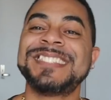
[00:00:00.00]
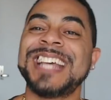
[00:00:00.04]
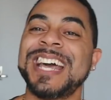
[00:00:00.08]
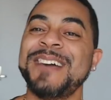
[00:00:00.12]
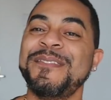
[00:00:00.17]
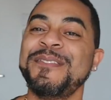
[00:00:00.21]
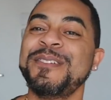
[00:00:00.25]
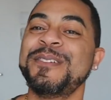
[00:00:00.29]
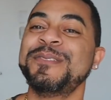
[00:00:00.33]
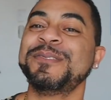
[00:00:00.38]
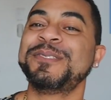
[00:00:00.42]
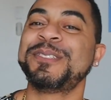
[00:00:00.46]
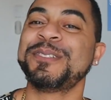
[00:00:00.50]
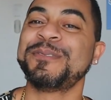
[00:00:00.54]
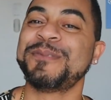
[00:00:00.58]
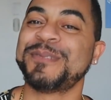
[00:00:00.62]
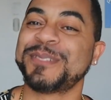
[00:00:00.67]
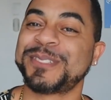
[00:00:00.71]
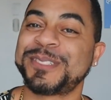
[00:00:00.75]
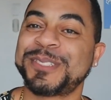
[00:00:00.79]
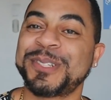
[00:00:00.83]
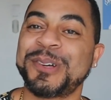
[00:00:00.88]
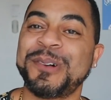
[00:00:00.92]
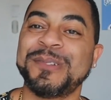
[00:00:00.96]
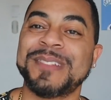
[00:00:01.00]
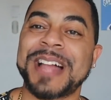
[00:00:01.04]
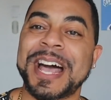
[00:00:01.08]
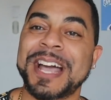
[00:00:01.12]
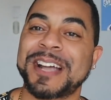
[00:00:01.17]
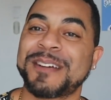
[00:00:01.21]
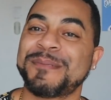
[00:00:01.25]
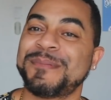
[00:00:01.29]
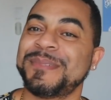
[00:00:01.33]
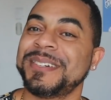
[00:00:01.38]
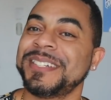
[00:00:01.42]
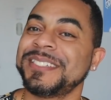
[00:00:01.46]
seven oh two is so
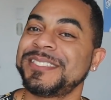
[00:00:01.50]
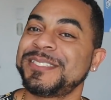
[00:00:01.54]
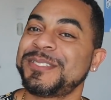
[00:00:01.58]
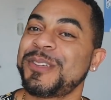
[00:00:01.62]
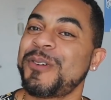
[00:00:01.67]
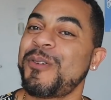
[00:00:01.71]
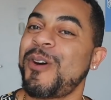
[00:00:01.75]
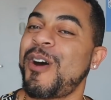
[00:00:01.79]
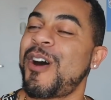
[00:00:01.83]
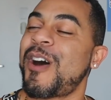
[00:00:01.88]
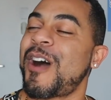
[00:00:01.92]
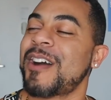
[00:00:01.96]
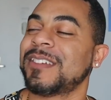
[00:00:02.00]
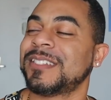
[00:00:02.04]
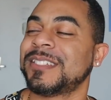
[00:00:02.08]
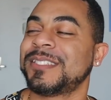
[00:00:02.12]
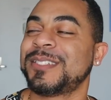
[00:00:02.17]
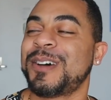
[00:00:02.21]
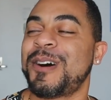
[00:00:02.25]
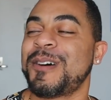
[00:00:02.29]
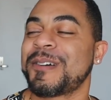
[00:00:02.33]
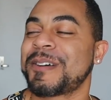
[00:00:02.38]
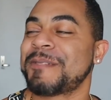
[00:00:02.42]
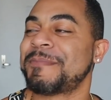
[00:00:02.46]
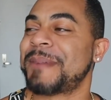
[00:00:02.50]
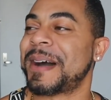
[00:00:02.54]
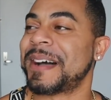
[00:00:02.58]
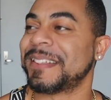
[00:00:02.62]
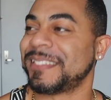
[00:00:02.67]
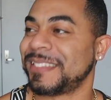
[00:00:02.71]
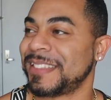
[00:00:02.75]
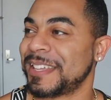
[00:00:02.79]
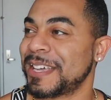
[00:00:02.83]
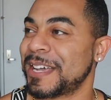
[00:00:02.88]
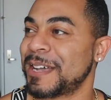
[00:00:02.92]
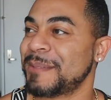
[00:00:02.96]
like, it's so hard to talk
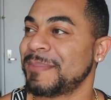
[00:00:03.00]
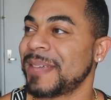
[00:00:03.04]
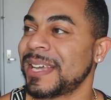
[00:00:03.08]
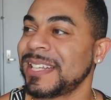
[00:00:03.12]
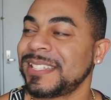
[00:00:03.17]
about them.